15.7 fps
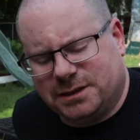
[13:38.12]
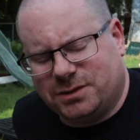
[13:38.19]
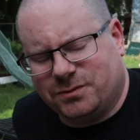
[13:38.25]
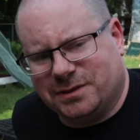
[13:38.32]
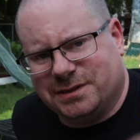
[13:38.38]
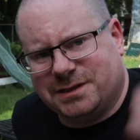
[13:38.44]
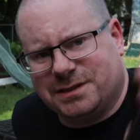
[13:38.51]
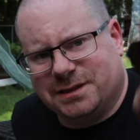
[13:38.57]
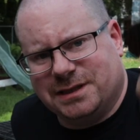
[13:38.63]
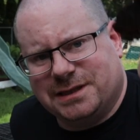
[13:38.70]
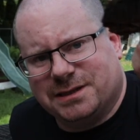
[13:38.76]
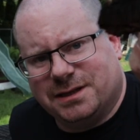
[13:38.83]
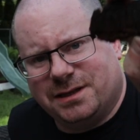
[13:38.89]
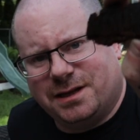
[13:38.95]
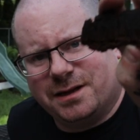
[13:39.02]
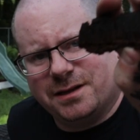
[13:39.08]
This one still has
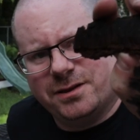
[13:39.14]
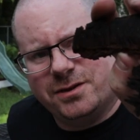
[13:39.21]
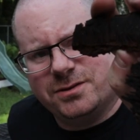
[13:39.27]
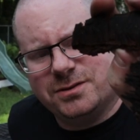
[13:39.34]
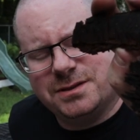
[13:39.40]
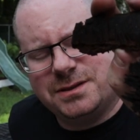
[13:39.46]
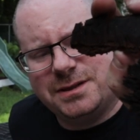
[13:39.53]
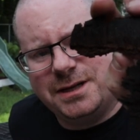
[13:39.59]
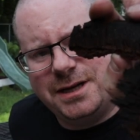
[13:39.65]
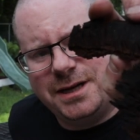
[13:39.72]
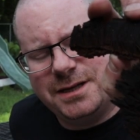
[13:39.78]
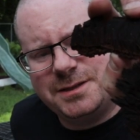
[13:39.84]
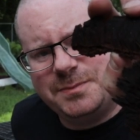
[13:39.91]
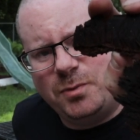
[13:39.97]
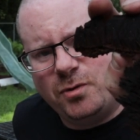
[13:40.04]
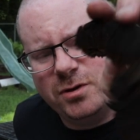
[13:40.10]
a lot of those
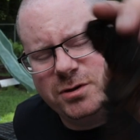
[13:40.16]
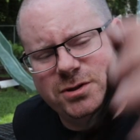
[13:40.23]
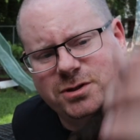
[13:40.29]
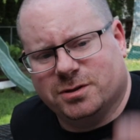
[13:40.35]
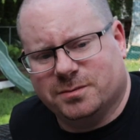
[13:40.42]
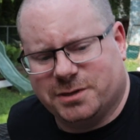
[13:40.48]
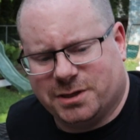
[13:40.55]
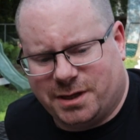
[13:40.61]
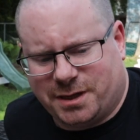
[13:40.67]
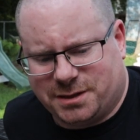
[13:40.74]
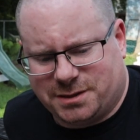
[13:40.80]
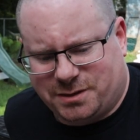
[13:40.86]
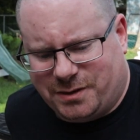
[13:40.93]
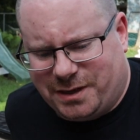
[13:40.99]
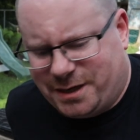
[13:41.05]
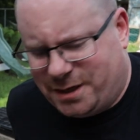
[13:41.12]
spore tubes on it,
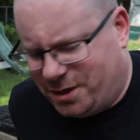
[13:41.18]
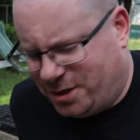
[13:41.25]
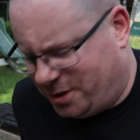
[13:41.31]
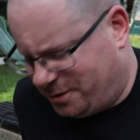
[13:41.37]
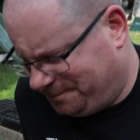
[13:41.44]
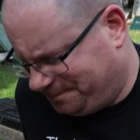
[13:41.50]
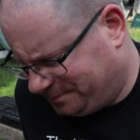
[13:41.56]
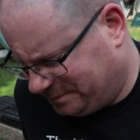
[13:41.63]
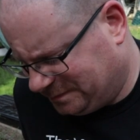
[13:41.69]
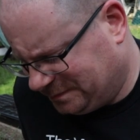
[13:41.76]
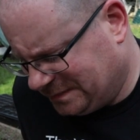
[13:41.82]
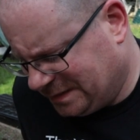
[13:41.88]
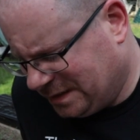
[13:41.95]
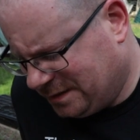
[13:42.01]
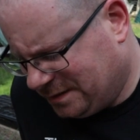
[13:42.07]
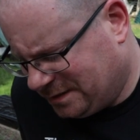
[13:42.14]
so I don't know.
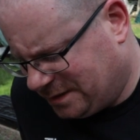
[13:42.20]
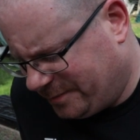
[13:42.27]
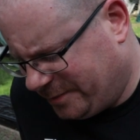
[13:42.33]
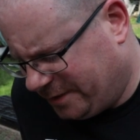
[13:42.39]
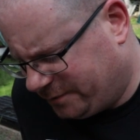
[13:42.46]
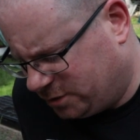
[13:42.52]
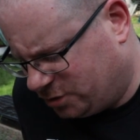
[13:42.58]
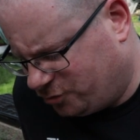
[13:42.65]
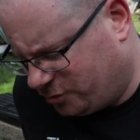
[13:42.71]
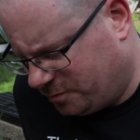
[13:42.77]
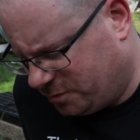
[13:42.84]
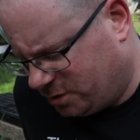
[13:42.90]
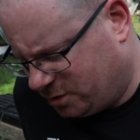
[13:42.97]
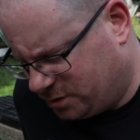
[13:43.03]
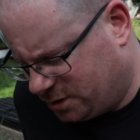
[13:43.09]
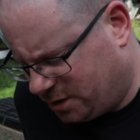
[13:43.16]
I may have to trim
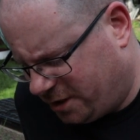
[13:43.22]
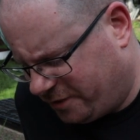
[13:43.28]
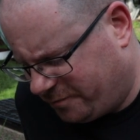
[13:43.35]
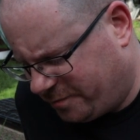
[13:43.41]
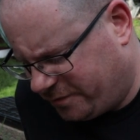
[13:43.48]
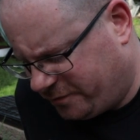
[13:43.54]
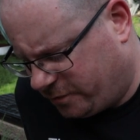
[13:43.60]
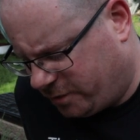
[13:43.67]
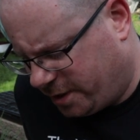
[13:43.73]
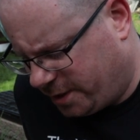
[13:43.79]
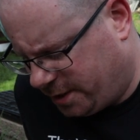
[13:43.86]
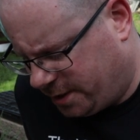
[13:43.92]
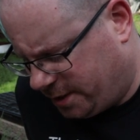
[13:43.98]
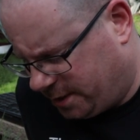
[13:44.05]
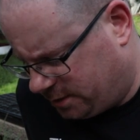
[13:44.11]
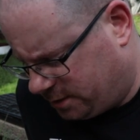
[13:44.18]
those off before I
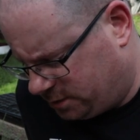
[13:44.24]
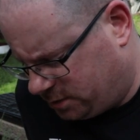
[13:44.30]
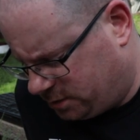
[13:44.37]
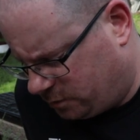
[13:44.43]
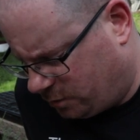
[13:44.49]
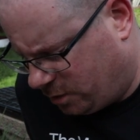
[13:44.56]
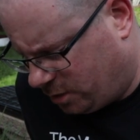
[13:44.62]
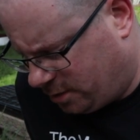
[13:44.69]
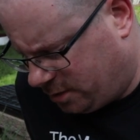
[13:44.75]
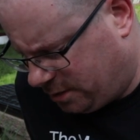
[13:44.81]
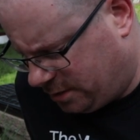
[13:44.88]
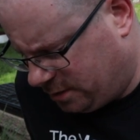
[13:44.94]
can get this to work.